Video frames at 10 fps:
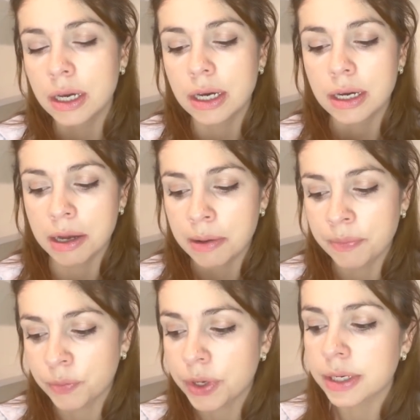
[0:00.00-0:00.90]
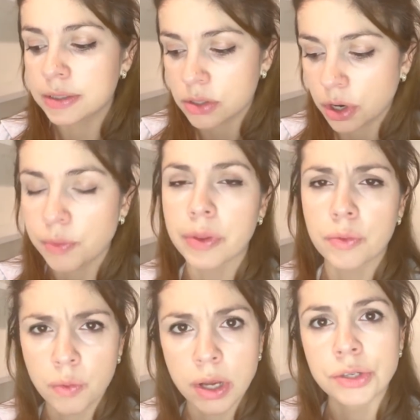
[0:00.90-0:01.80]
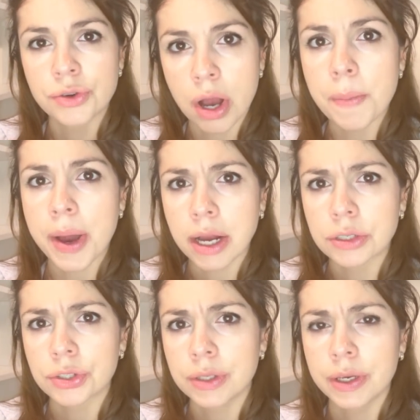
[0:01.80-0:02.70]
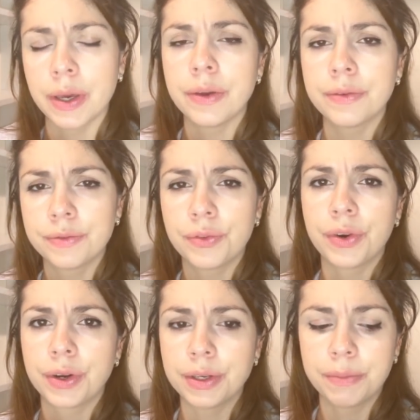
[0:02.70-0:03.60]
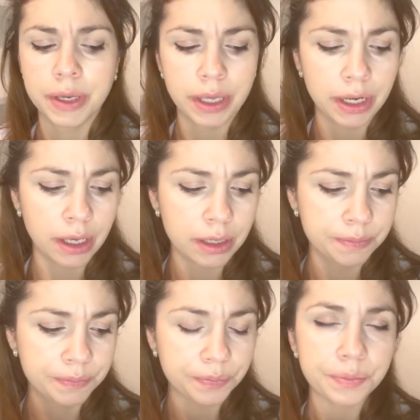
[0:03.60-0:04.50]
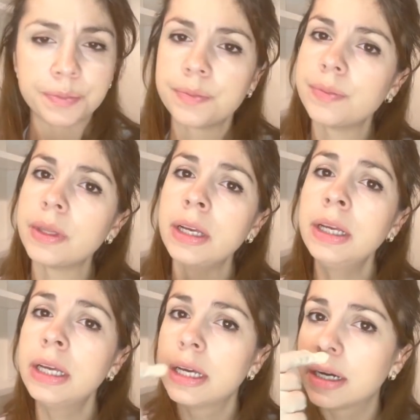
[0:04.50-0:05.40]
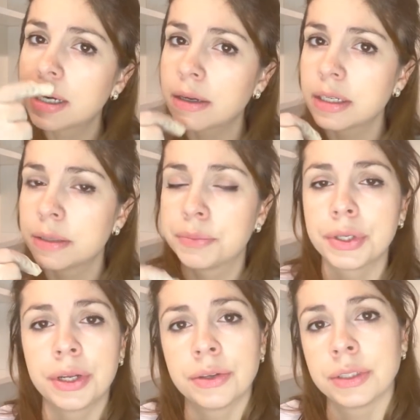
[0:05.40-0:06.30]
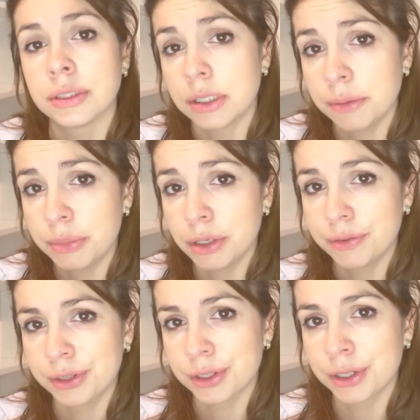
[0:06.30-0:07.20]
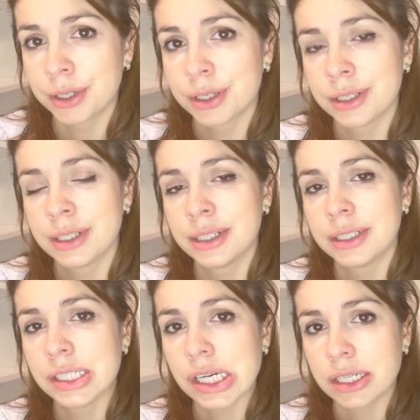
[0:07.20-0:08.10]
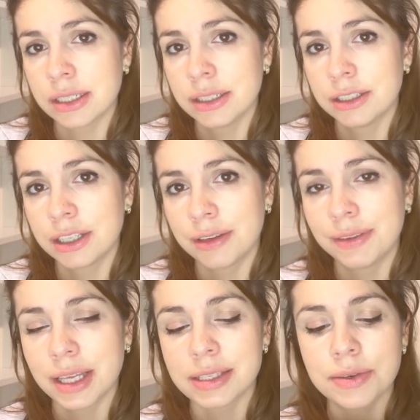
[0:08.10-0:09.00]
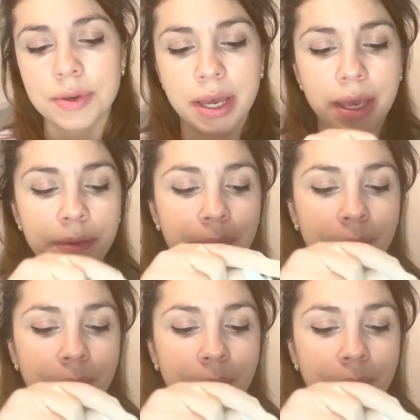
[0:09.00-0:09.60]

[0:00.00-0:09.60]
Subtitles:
I'm going to start with one drop actually for the beginning, and I'm going to put it on the tip of your tongue, if that's okay.